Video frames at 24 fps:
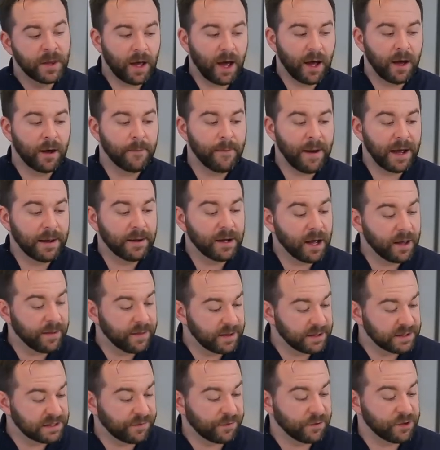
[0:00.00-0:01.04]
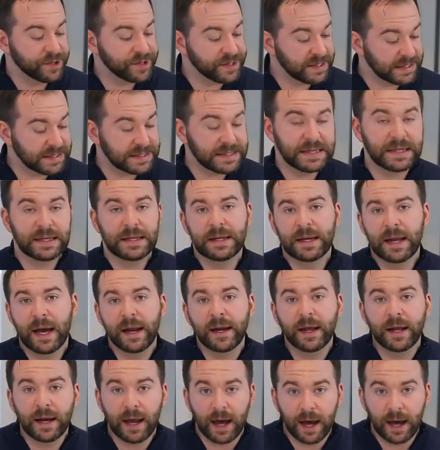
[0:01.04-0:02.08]
Um, I got this for sixteen
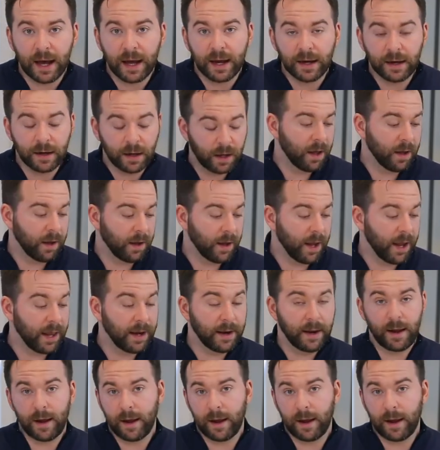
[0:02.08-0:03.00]
ninety-nine, and